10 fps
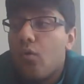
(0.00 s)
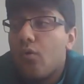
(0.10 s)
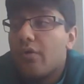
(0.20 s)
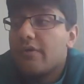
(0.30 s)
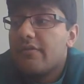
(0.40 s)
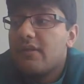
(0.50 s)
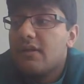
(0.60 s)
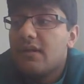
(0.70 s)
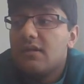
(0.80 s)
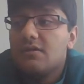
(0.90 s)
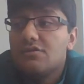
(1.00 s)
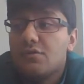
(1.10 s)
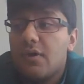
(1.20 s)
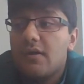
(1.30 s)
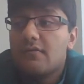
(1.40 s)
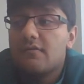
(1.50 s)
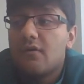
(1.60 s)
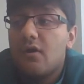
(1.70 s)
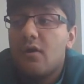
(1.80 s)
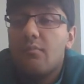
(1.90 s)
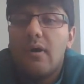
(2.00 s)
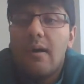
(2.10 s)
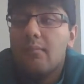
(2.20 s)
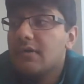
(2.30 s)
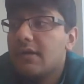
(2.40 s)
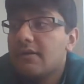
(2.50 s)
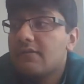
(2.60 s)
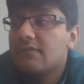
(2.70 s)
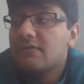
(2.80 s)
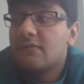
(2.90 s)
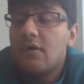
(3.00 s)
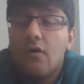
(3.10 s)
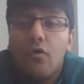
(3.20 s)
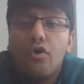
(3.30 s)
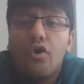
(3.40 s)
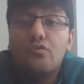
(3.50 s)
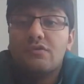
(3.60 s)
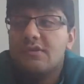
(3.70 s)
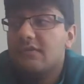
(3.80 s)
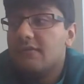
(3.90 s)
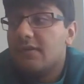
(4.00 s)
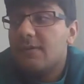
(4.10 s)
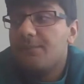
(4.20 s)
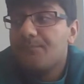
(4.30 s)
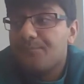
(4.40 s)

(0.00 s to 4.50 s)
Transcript: ornithine transcarbamylase, or OTC.